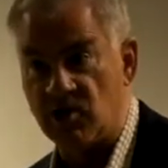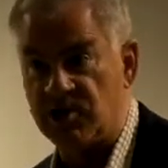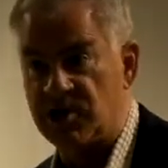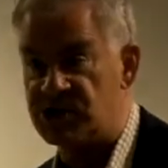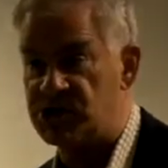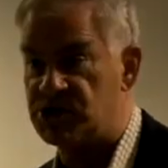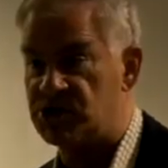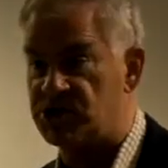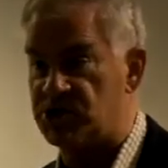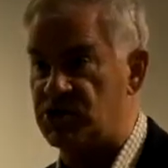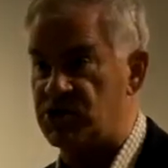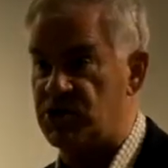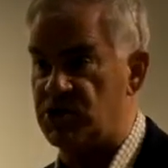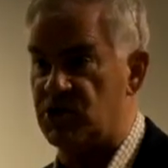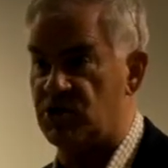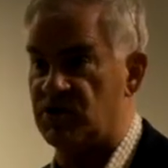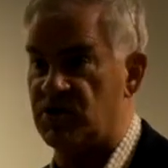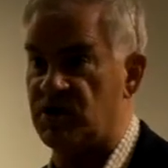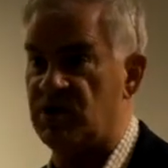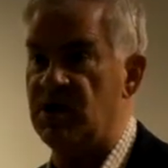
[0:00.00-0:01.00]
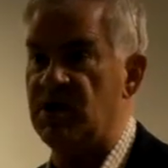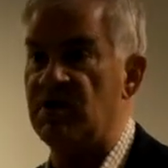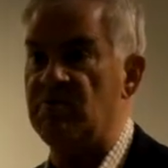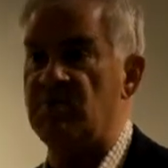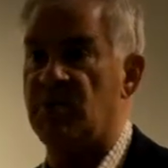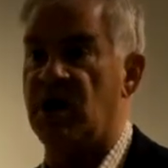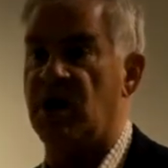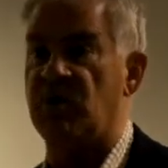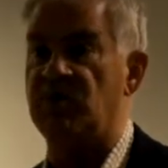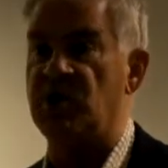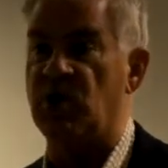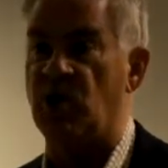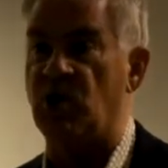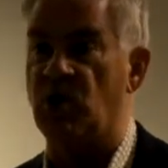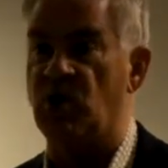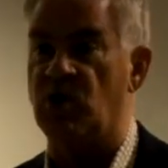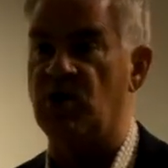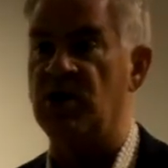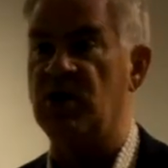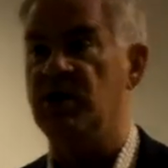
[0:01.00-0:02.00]
This is the year that Bob
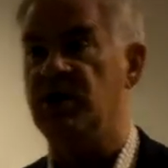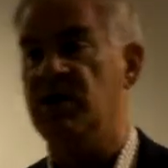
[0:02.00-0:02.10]
Dole